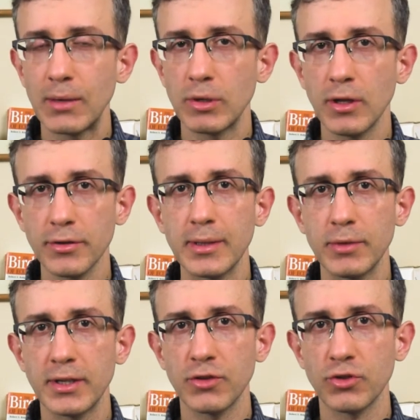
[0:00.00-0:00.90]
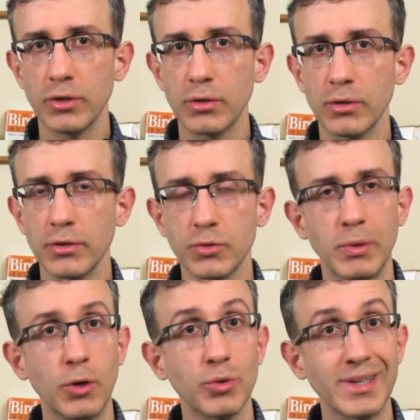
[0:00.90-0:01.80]
Now, another limitation occurs
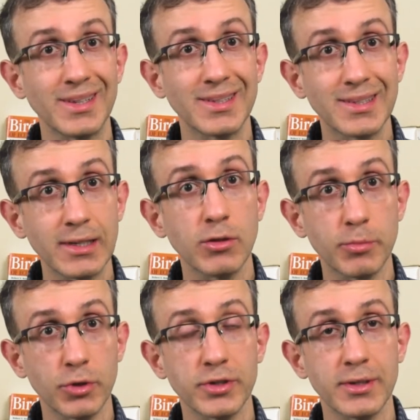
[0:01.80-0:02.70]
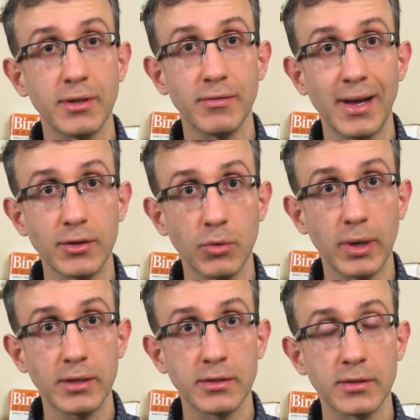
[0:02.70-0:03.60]
when only a single person
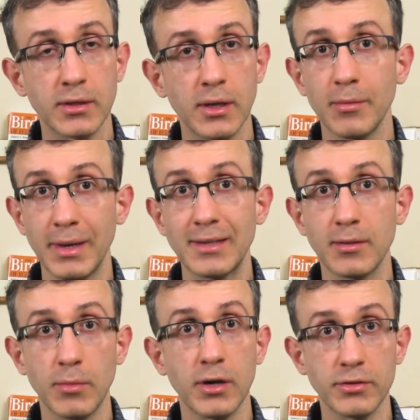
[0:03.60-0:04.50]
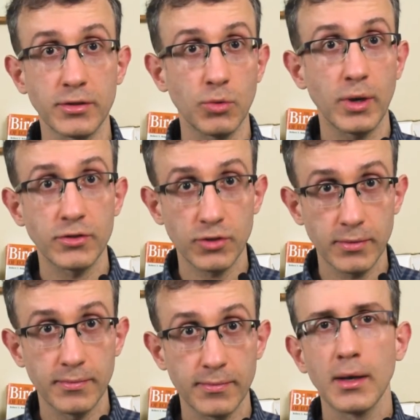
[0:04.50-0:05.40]
evaluates the makes and models in
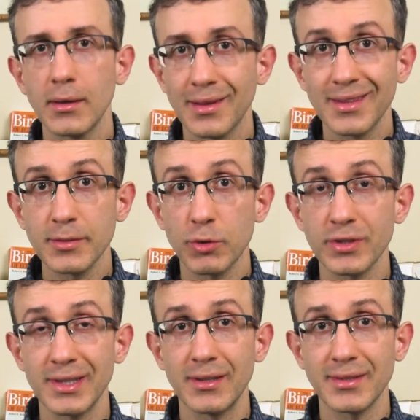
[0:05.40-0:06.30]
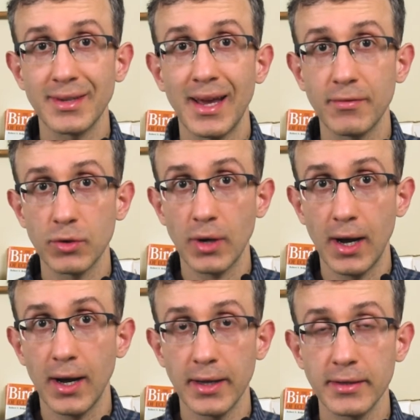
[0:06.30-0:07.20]
question. This person doesn't have
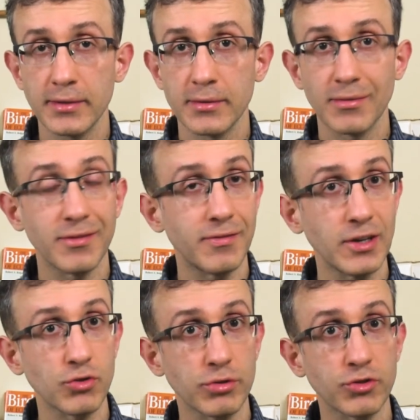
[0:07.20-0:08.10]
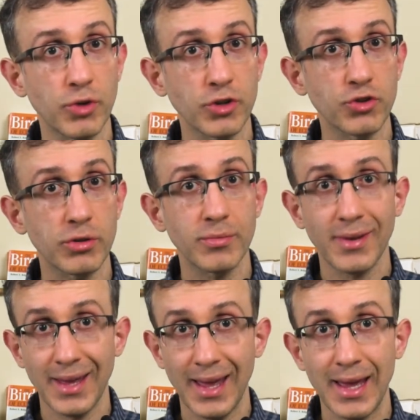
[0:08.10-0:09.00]
your eyes, facial structure,
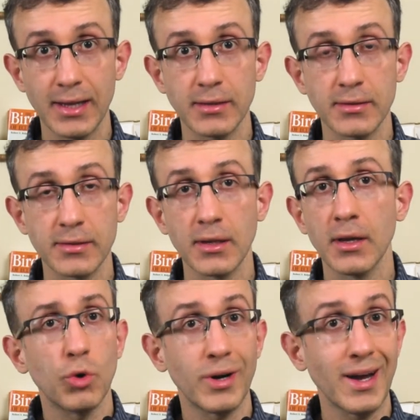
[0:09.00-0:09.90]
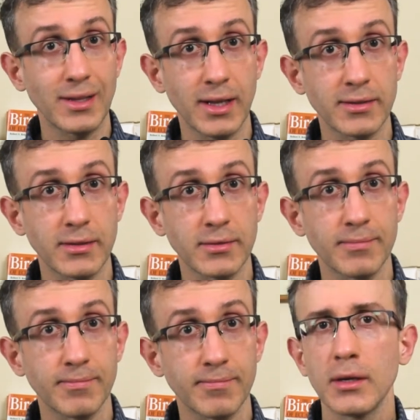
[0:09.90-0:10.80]
hands, or eyeglasses.